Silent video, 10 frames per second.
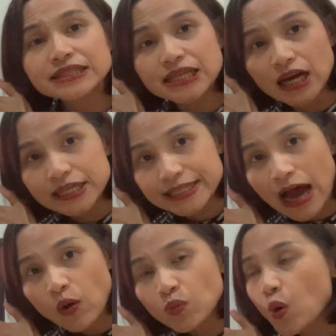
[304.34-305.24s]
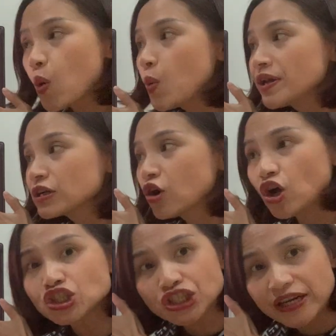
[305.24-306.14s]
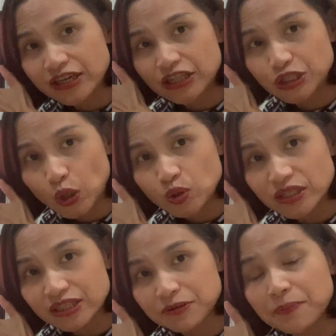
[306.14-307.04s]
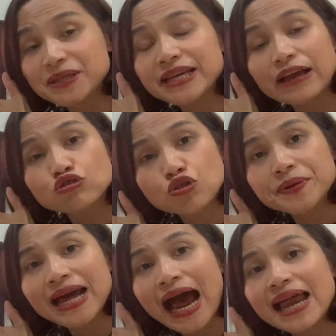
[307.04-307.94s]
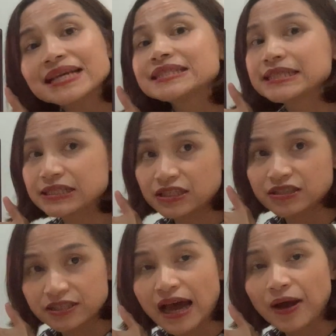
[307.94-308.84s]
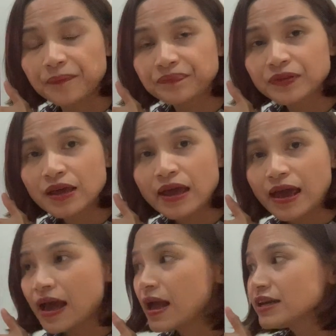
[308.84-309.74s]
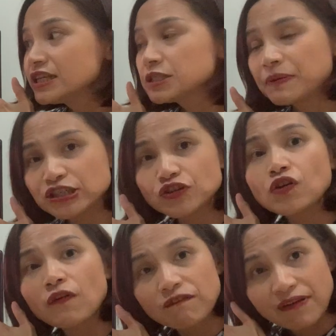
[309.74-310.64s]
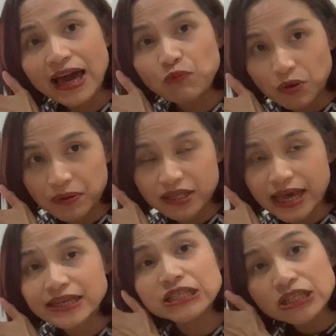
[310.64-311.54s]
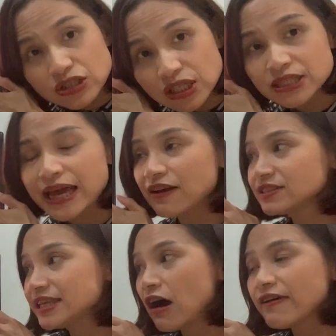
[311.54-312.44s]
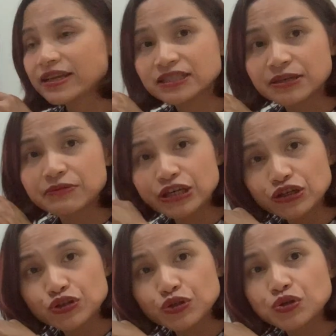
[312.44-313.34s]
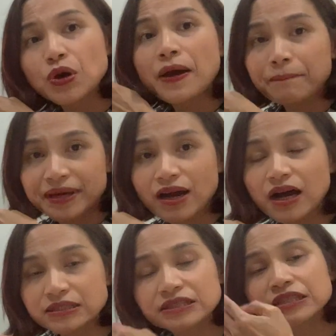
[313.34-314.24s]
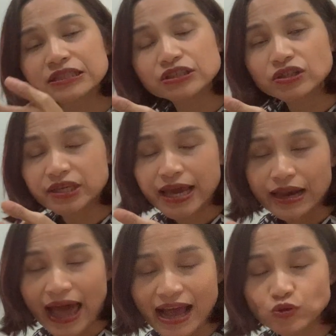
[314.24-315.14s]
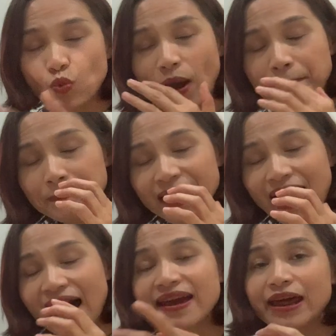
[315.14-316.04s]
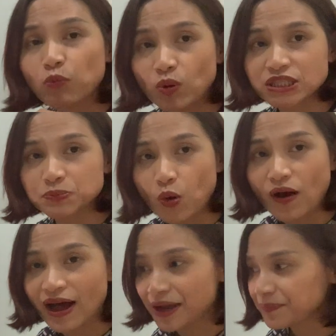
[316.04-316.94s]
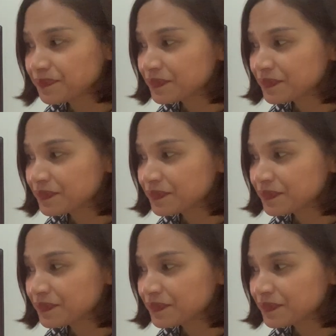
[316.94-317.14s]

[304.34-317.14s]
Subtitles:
is an adult with a congenital ptosis. It means he has droopy eyelids since he's young. This patient confided with me that he does have self-esteem issue because he has one big eye and one small eye.